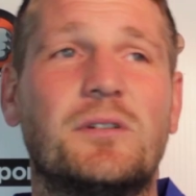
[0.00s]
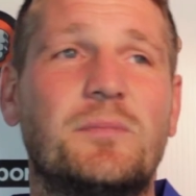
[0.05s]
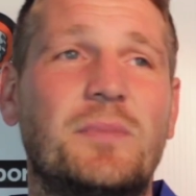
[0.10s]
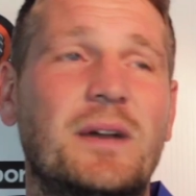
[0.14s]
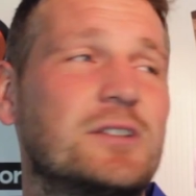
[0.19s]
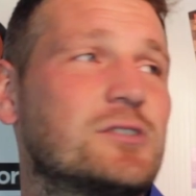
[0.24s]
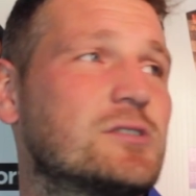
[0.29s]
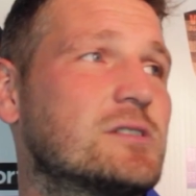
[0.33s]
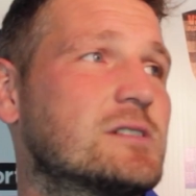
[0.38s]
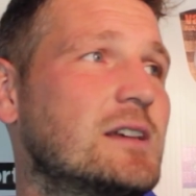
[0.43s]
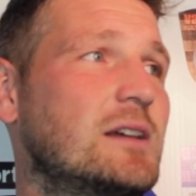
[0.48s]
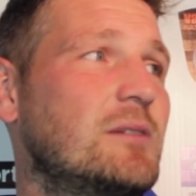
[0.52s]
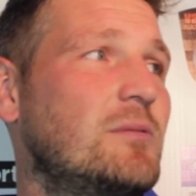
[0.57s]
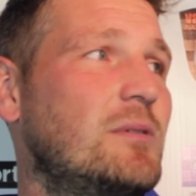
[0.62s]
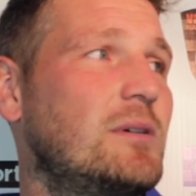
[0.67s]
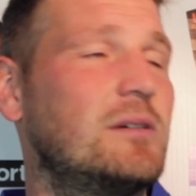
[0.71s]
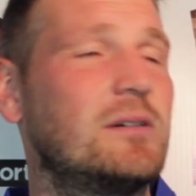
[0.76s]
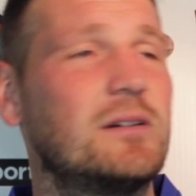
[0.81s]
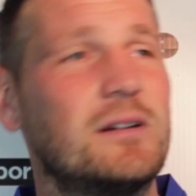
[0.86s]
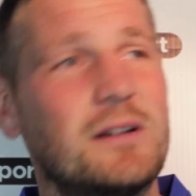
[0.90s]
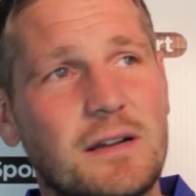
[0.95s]
on the bench and saying,
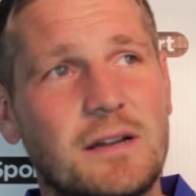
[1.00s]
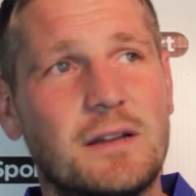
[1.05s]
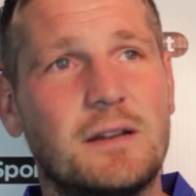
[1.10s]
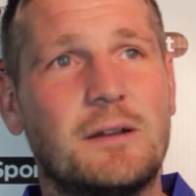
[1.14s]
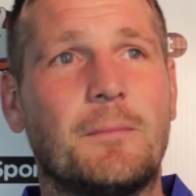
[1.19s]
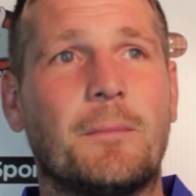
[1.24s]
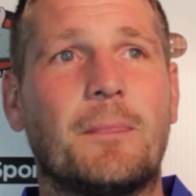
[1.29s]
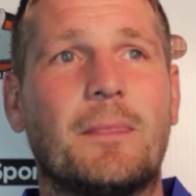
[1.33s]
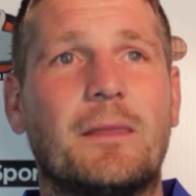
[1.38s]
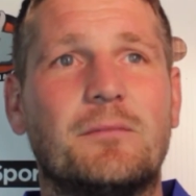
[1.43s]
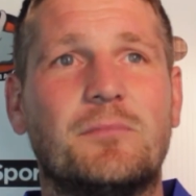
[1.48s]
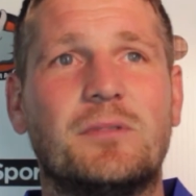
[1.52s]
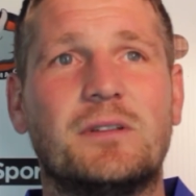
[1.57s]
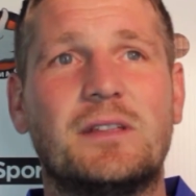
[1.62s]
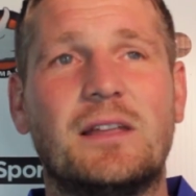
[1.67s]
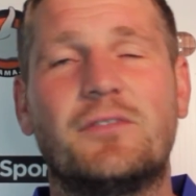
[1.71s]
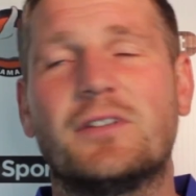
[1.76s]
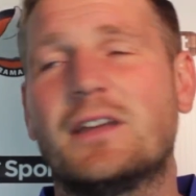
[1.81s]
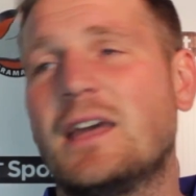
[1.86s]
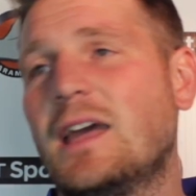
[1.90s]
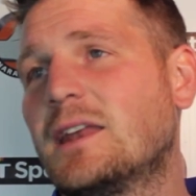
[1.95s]
"Oh, we'd
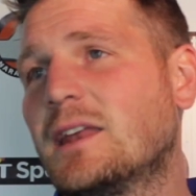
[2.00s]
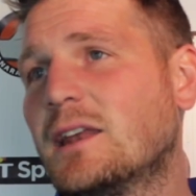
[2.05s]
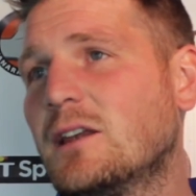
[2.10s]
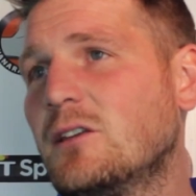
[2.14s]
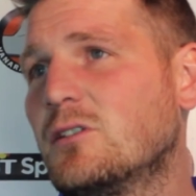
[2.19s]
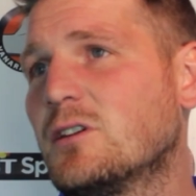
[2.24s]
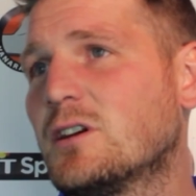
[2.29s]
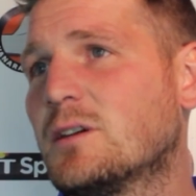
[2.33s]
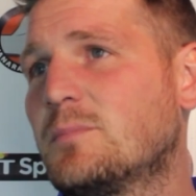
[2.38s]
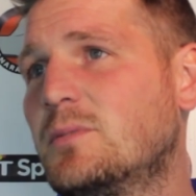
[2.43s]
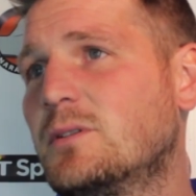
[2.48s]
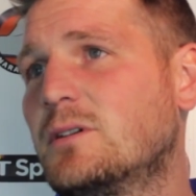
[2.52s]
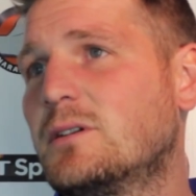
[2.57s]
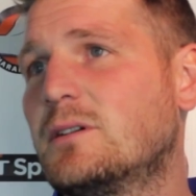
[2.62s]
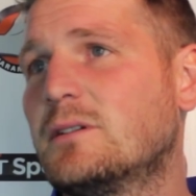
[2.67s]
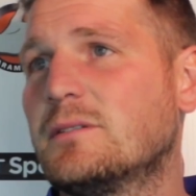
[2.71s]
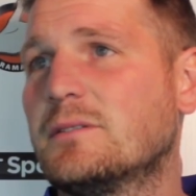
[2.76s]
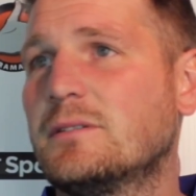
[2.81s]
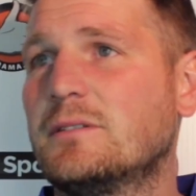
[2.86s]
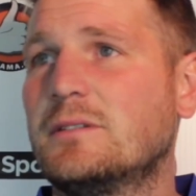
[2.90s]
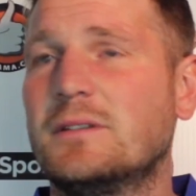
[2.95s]
never get any luck,
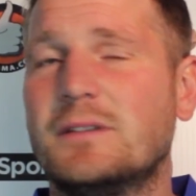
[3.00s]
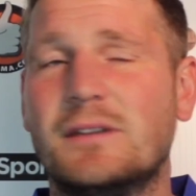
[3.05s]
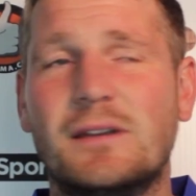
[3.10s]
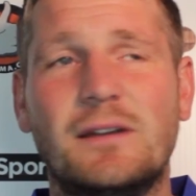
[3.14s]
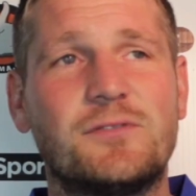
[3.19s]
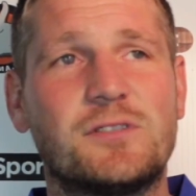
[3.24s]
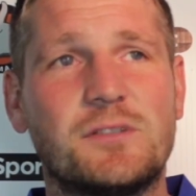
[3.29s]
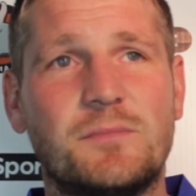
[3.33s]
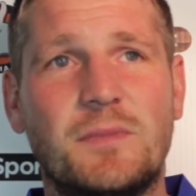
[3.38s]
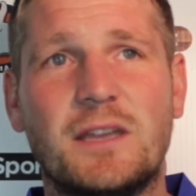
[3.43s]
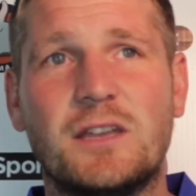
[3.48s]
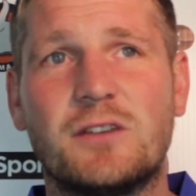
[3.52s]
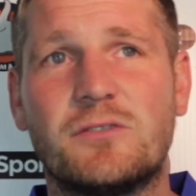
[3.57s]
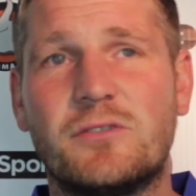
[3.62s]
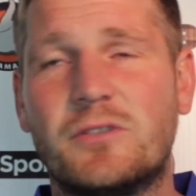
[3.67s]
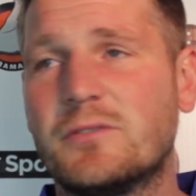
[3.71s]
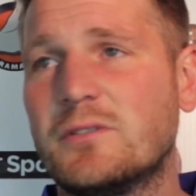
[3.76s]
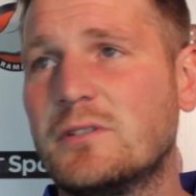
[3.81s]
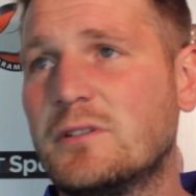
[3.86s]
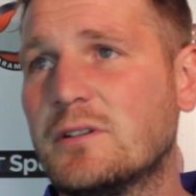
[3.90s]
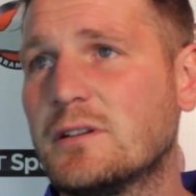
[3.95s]
but you have to make your
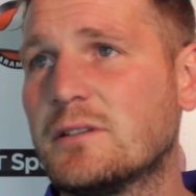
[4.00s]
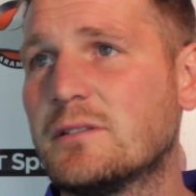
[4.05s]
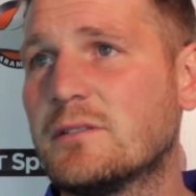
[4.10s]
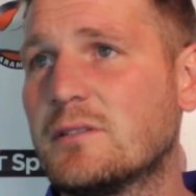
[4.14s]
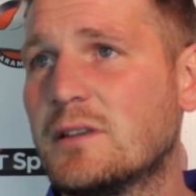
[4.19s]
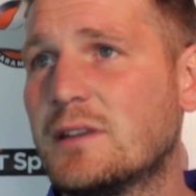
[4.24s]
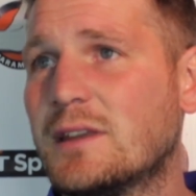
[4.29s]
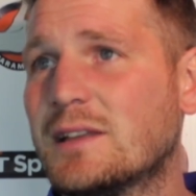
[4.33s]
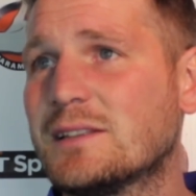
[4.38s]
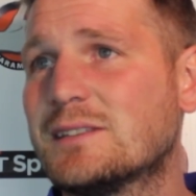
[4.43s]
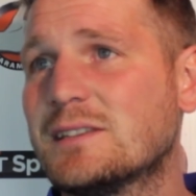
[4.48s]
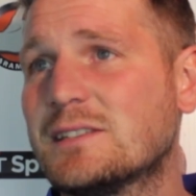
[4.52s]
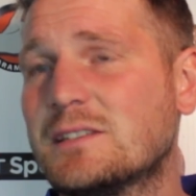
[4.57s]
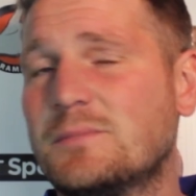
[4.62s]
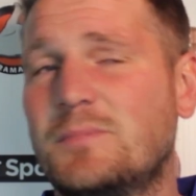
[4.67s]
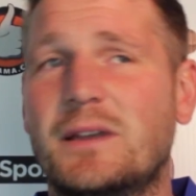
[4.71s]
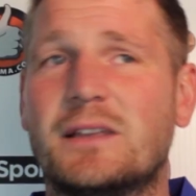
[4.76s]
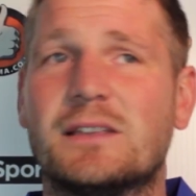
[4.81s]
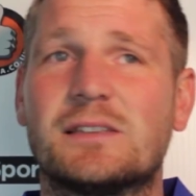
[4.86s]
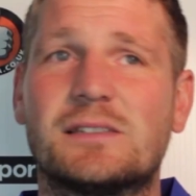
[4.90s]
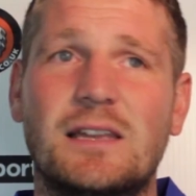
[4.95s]
own luck, and
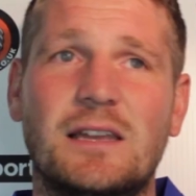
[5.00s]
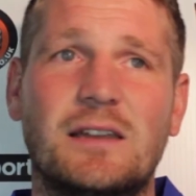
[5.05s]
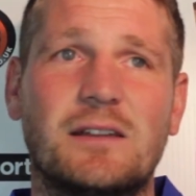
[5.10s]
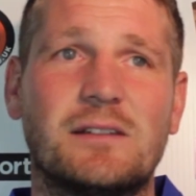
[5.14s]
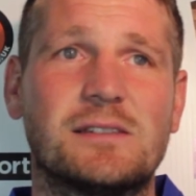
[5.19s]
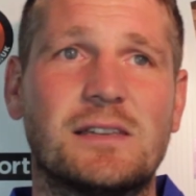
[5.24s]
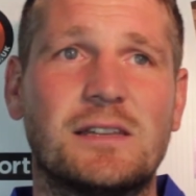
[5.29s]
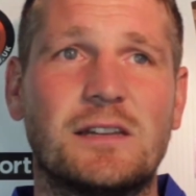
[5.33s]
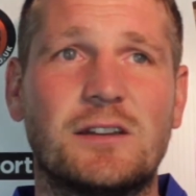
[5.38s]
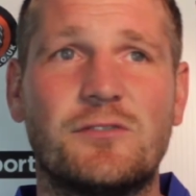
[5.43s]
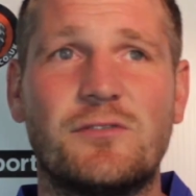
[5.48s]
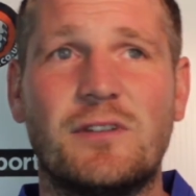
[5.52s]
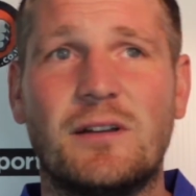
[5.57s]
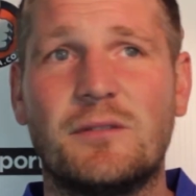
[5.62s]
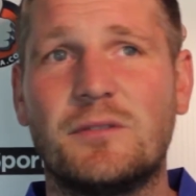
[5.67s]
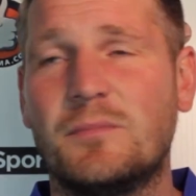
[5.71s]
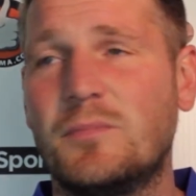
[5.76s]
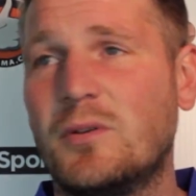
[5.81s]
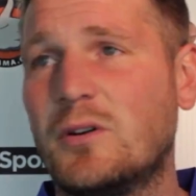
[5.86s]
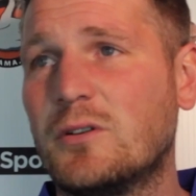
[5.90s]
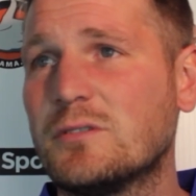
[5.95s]
anticipating seconds in and
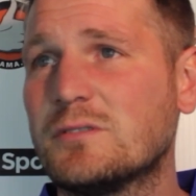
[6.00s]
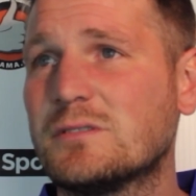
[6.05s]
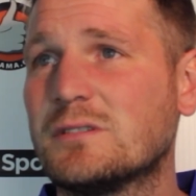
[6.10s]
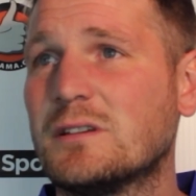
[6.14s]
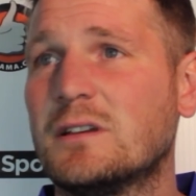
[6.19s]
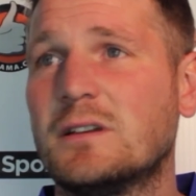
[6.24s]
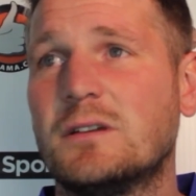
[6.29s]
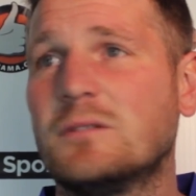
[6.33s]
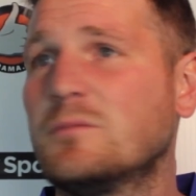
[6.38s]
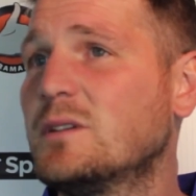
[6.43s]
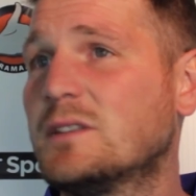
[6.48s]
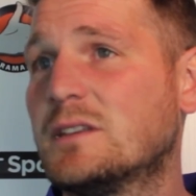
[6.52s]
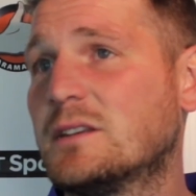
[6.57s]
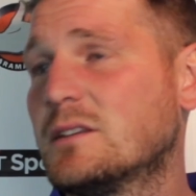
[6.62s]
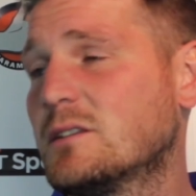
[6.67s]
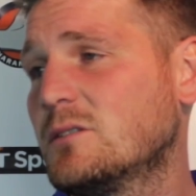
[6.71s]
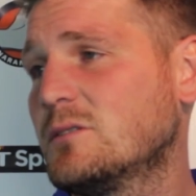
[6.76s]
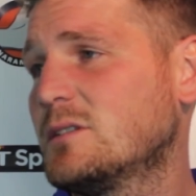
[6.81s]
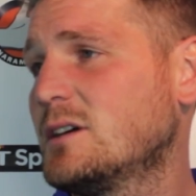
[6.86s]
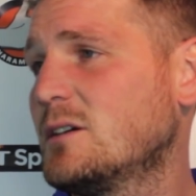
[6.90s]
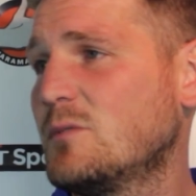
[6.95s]
around the box, we
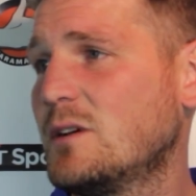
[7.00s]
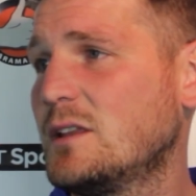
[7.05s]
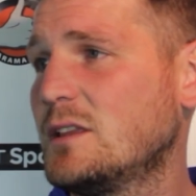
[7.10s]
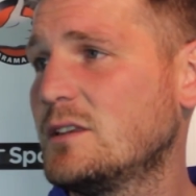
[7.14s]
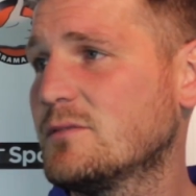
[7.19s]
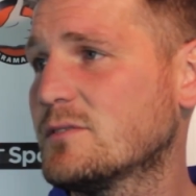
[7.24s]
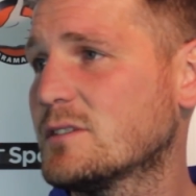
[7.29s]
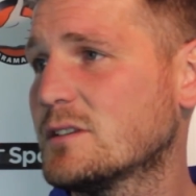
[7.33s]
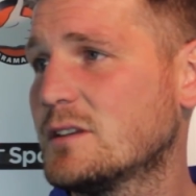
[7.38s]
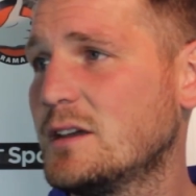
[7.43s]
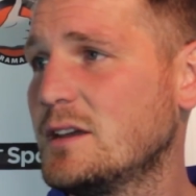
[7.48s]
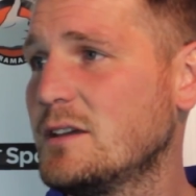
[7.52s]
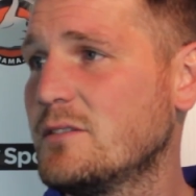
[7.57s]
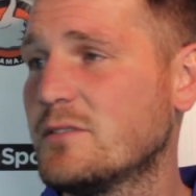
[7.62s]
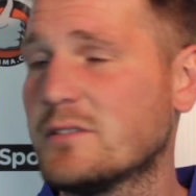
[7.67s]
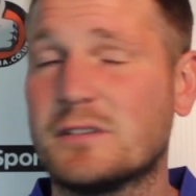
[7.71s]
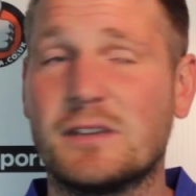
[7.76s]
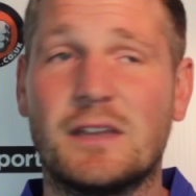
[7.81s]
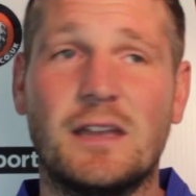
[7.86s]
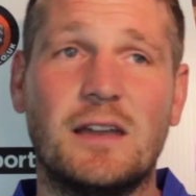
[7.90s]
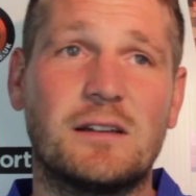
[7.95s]
didn't do that well enough today
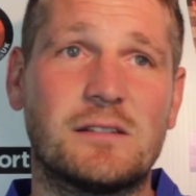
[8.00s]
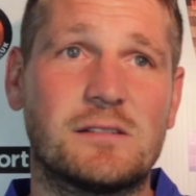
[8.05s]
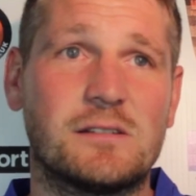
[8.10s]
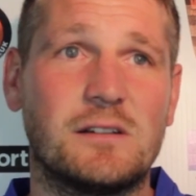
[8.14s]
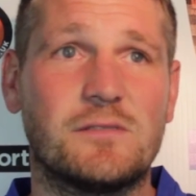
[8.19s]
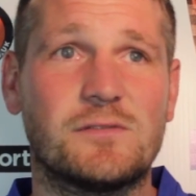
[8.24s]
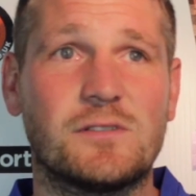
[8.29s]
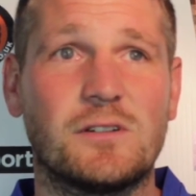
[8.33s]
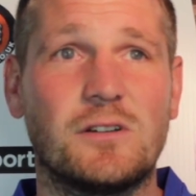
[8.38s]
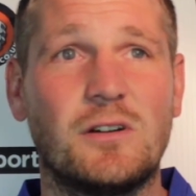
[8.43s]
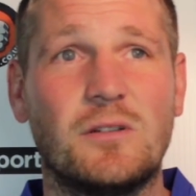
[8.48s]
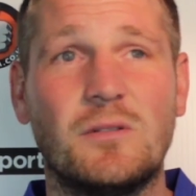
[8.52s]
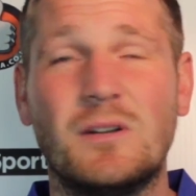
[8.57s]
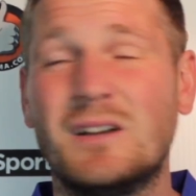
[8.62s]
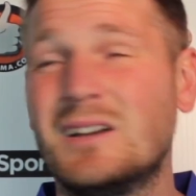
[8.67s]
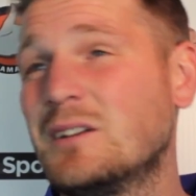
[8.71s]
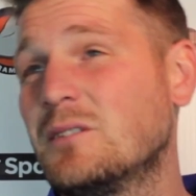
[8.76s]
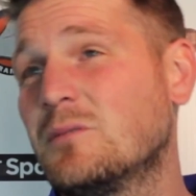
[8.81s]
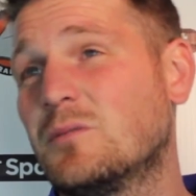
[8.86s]
either to get ourselves a goal.